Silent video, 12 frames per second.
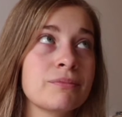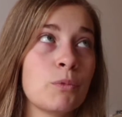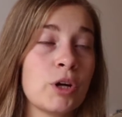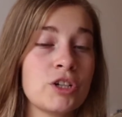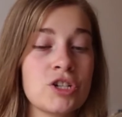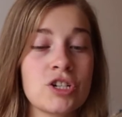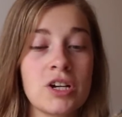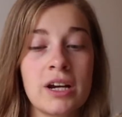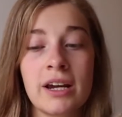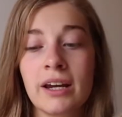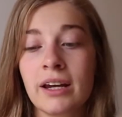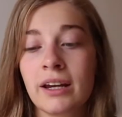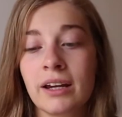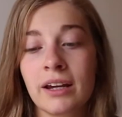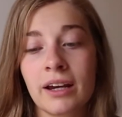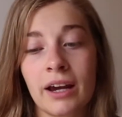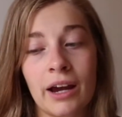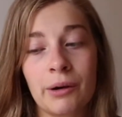which
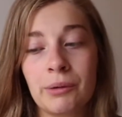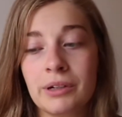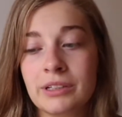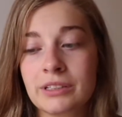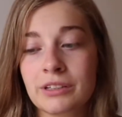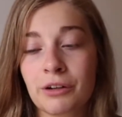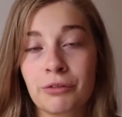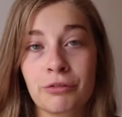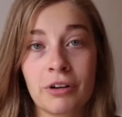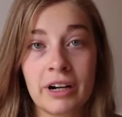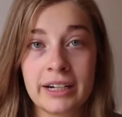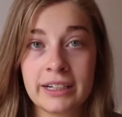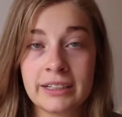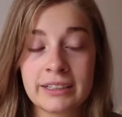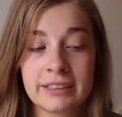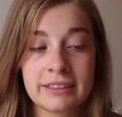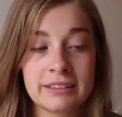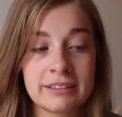I was afraid
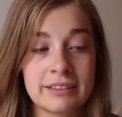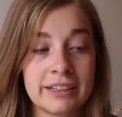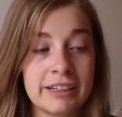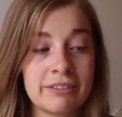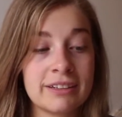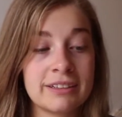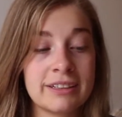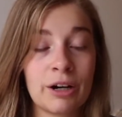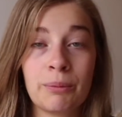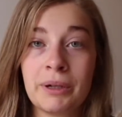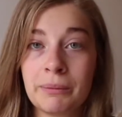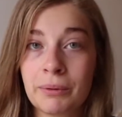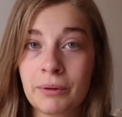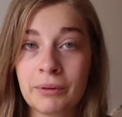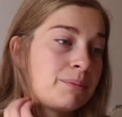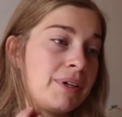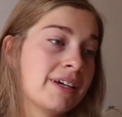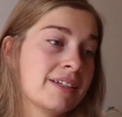to even tell people
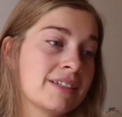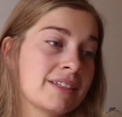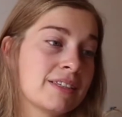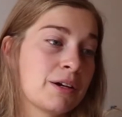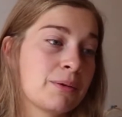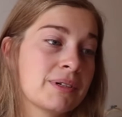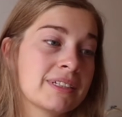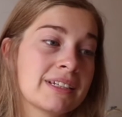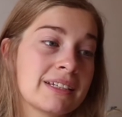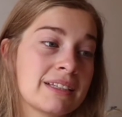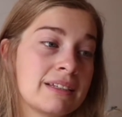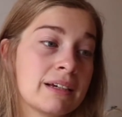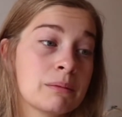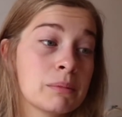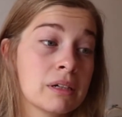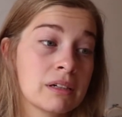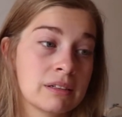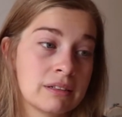because there was this
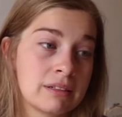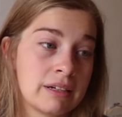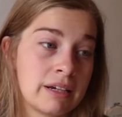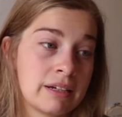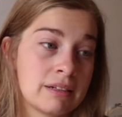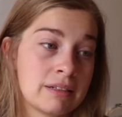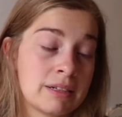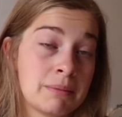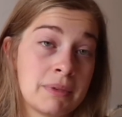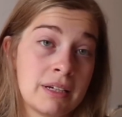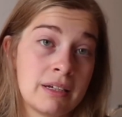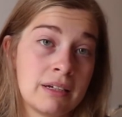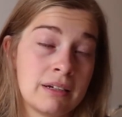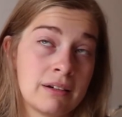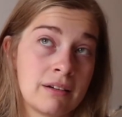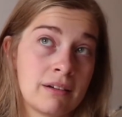stigma to me,